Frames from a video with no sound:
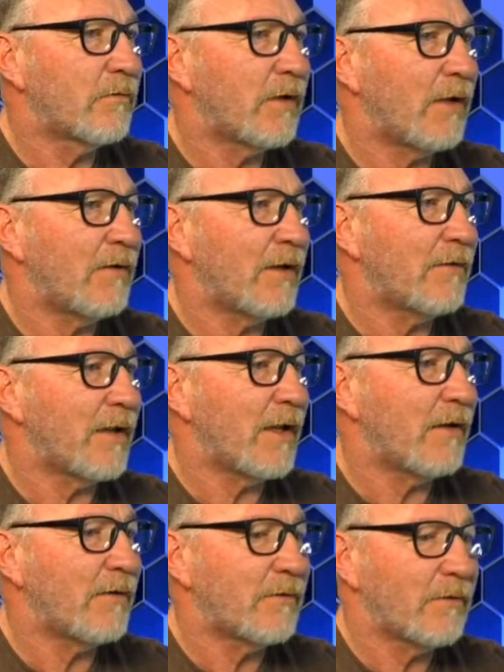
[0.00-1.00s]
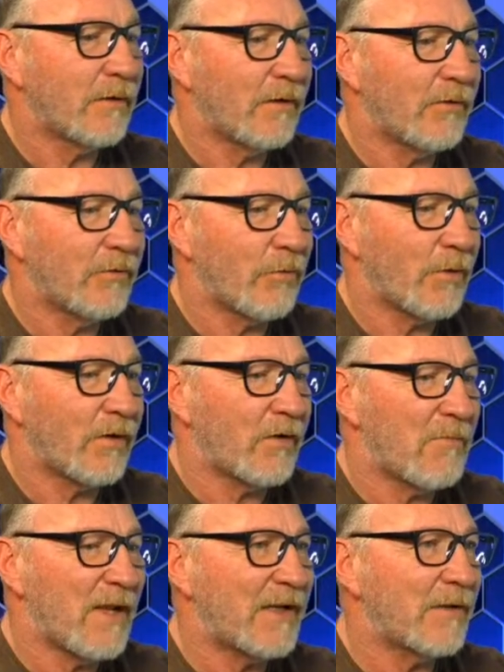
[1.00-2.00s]
I like that. I just wanted to
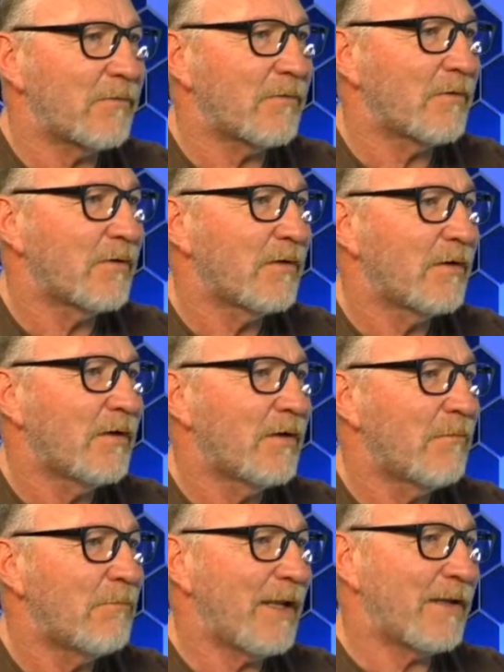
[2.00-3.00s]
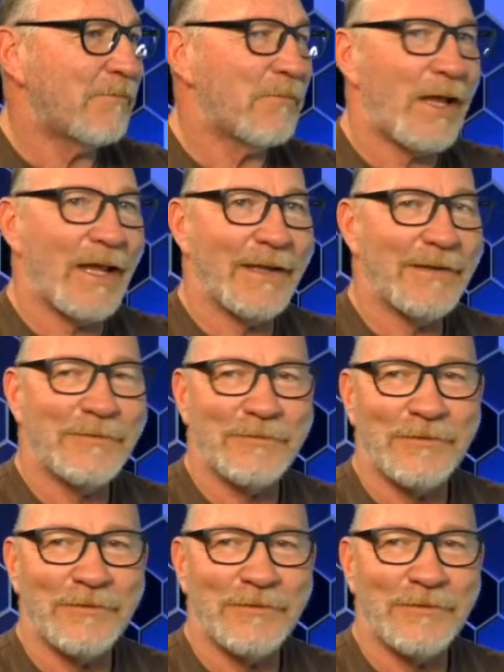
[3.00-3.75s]
make it mine,